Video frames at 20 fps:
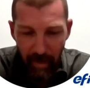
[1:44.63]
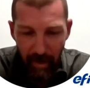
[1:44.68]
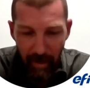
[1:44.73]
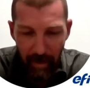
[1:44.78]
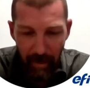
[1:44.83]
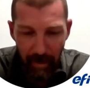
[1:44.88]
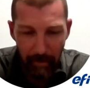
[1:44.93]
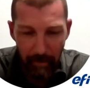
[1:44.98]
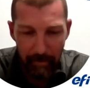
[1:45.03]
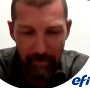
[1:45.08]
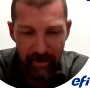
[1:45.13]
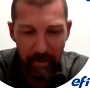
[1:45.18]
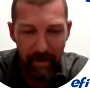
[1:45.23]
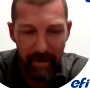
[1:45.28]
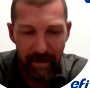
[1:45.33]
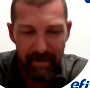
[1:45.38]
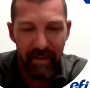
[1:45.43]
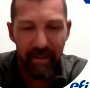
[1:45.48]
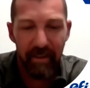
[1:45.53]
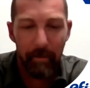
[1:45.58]
to
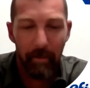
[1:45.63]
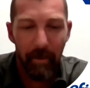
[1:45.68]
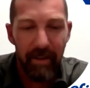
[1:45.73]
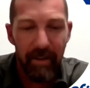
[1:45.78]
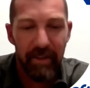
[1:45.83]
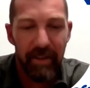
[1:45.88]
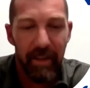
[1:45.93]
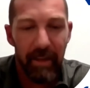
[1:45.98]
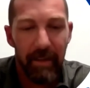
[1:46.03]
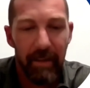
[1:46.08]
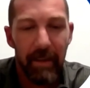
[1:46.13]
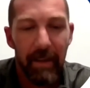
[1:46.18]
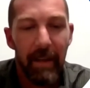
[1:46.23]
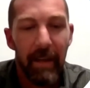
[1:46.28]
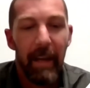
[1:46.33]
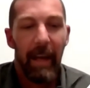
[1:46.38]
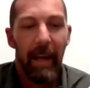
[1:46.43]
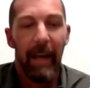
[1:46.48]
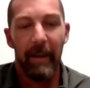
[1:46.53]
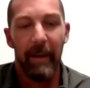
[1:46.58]
an Excel spreadsheet,
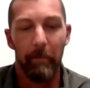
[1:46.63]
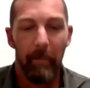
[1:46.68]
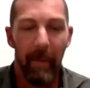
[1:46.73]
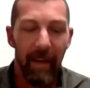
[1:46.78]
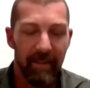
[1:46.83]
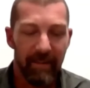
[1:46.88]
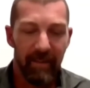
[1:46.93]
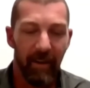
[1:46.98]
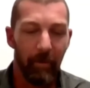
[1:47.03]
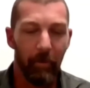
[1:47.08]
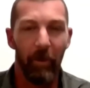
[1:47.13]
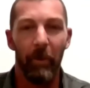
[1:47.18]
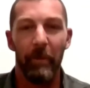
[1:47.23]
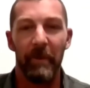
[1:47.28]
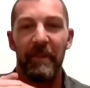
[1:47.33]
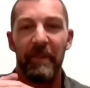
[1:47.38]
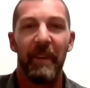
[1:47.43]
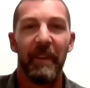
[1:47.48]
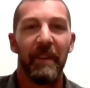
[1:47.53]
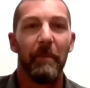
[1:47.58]
and based on what
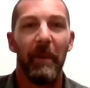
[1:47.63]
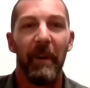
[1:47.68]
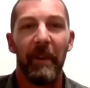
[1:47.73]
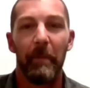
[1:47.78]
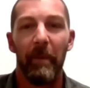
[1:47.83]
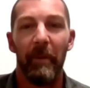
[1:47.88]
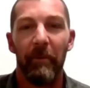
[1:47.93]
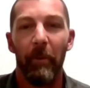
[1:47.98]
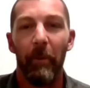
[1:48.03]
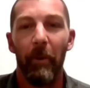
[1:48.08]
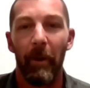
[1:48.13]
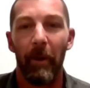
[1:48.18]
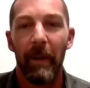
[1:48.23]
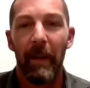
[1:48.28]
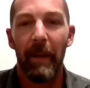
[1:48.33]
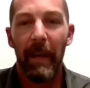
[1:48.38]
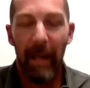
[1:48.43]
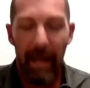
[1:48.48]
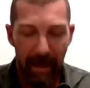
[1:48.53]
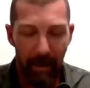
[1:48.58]
was done the month before,
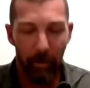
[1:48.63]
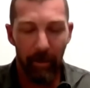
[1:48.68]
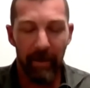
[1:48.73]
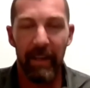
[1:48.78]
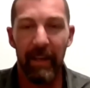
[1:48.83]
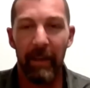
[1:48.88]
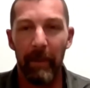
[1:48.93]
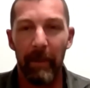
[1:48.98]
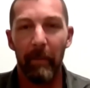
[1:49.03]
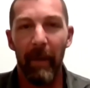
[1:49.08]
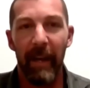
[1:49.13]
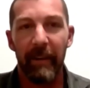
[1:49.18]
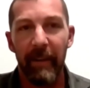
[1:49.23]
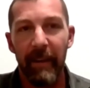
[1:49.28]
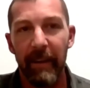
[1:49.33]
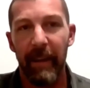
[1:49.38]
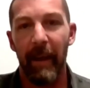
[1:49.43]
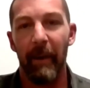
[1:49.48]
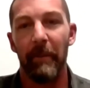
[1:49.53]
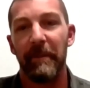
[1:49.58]
it would give me my
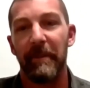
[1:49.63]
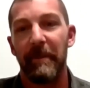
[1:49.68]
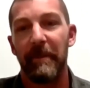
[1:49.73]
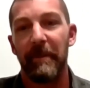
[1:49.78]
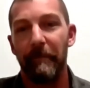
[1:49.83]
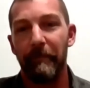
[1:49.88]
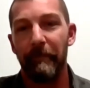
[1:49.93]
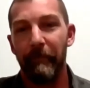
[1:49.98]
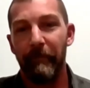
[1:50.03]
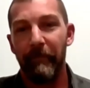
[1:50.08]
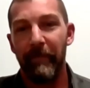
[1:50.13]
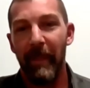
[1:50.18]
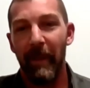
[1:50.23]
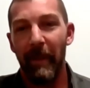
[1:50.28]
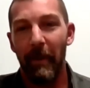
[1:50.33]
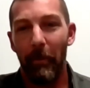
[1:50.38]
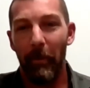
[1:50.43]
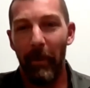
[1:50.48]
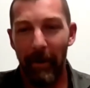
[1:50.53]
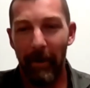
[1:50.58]
quick counts.
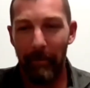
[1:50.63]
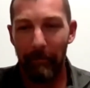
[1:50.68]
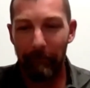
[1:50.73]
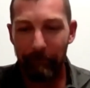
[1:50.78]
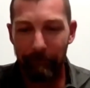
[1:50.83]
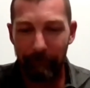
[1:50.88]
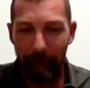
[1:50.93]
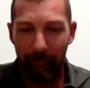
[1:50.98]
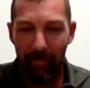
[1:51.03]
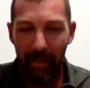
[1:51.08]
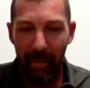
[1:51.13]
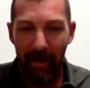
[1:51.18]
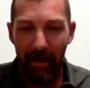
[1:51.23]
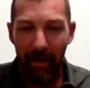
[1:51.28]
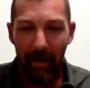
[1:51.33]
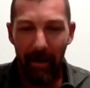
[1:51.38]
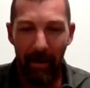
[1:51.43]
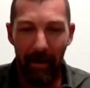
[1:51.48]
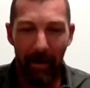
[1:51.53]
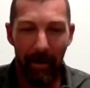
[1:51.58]
Well,
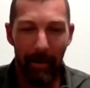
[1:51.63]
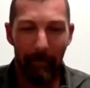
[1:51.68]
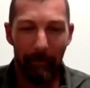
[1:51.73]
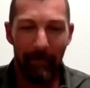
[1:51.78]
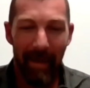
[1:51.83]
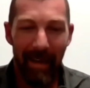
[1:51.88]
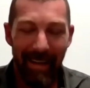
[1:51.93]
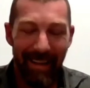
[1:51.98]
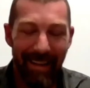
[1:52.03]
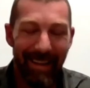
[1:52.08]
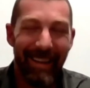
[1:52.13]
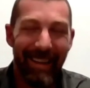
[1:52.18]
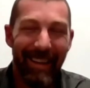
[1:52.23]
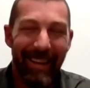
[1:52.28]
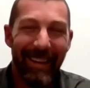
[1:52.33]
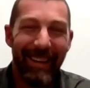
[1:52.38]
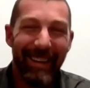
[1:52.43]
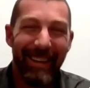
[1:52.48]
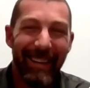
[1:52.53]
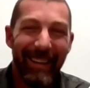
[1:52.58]

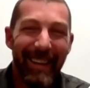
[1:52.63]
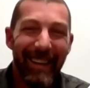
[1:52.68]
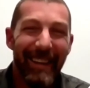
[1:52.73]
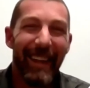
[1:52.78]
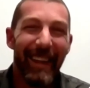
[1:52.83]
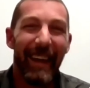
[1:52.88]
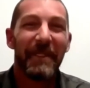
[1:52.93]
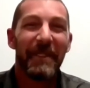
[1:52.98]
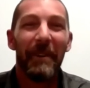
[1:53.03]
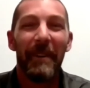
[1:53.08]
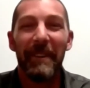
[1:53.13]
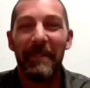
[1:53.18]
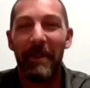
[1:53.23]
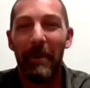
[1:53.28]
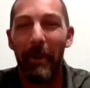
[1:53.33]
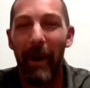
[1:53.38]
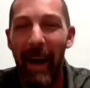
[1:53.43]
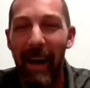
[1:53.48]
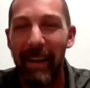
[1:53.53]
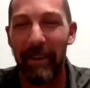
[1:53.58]
that's only
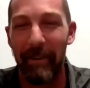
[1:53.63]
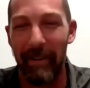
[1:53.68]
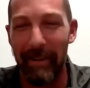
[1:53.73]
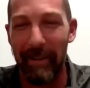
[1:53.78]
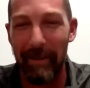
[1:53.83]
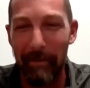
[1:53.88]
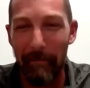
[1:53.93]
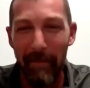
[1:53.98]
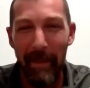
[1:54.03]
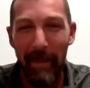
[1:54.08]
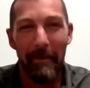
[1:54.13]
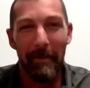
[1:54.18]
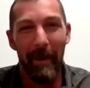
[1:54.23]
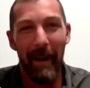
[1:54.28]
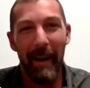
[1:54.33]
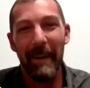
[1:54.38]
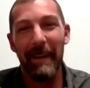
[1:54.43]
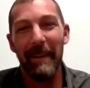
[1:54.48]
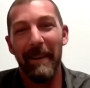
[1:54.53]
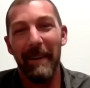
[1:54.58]
so accurate,
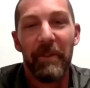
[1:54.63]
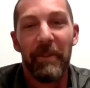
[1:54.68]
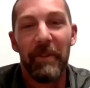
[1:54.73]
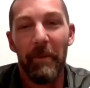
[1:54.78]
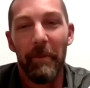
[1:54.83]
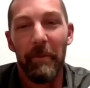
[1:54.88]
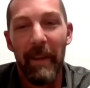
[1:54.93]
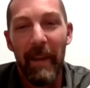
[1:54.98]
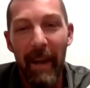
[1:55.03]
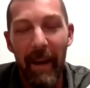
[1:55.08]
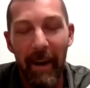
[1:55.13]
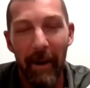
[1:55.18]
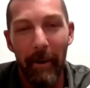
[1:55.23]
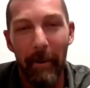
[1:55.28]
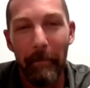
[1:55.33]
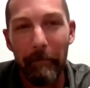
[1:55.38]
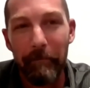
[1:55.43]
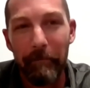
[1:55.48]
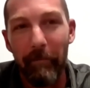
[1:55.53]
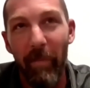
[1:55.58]
right? So
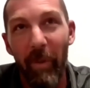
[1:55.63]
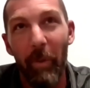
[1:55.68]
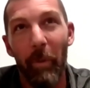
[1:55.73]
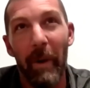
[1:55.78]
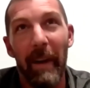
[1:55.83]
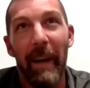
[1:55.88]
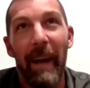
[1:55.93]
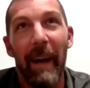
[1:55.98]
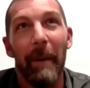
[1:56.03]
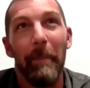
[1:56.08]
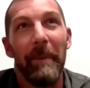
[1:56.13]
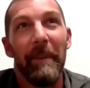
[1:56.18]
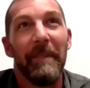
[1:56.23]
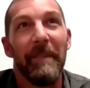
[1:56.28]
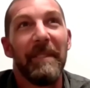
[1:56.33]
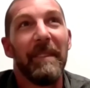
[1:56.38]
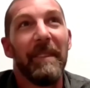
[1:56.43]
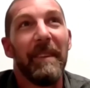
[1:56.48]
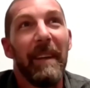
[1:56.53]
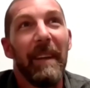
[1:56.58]
now what
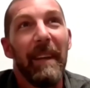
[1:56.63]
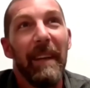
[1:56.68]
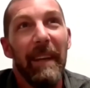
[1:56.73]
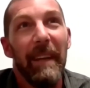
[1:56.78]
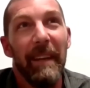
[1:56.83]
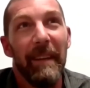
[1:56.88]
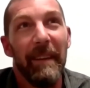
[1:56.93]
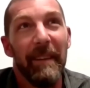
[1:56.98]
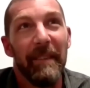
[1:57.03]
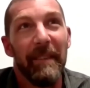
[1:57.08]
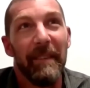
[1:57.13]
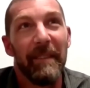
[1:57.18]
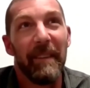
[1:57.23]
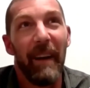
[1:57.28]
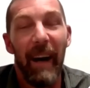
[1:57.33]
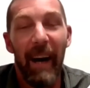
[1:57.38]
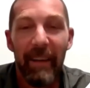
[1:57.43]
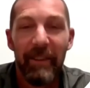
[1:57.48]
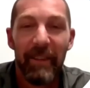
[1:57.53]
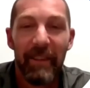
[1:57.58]
happens is
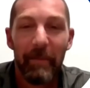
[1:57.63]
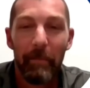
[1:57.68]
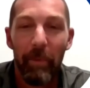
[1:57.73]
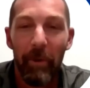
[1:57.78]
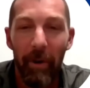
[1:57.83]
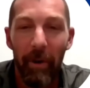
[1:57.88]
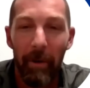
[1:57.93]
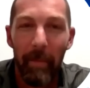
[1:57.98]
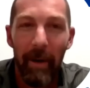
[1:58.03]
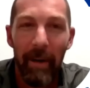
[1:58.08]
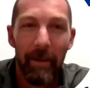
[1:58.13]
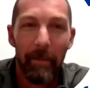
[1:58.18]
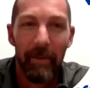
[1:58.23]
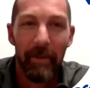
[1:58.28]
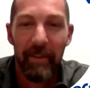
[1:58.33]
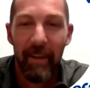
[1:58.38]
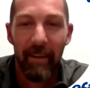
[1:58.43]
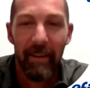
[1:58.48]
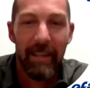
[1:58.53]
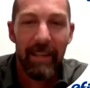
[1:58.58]
I just pull all my
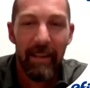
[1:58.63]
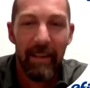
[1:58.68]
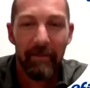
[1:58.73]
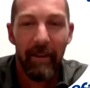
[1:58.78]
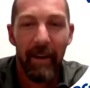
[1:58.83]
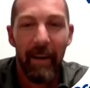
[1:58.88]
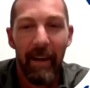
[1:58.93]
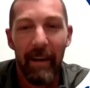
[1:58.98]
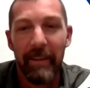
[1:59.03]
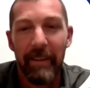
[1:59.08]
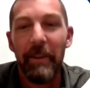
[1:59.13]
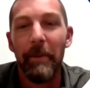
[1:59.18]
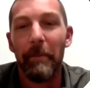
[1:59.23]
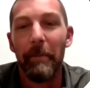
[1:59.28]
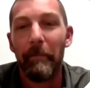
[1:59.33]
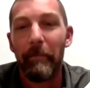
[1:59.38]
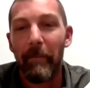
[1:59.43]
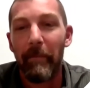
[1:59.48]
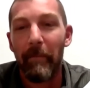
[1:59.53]
numbers out of EFI IQ.